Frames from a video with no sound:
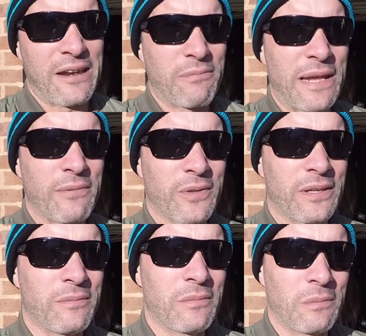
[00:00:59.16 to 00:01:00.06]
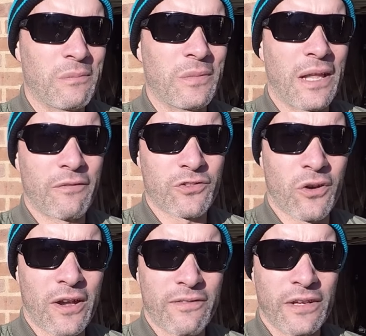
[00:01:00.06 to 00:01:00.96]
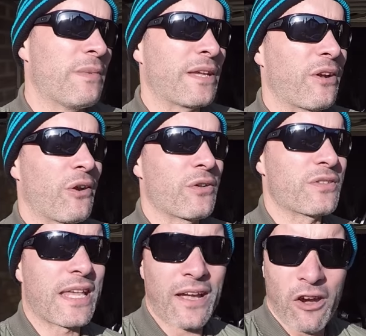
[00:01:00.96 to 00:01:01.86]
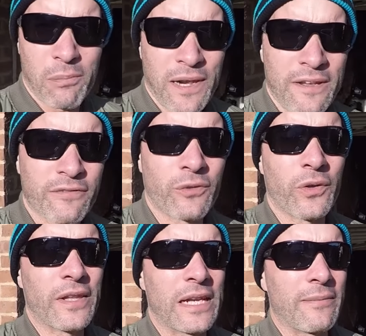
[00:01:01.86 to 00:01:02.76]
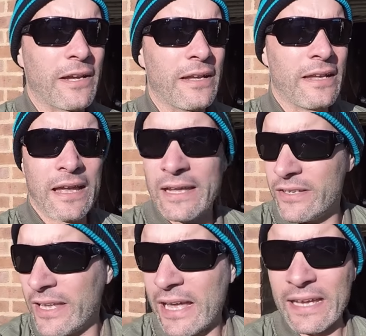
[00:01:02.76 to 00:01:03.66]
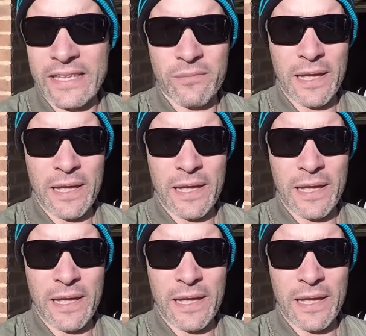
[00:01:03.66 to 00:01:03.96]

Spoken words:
and people that love driving because they are playful on the limit and you can get the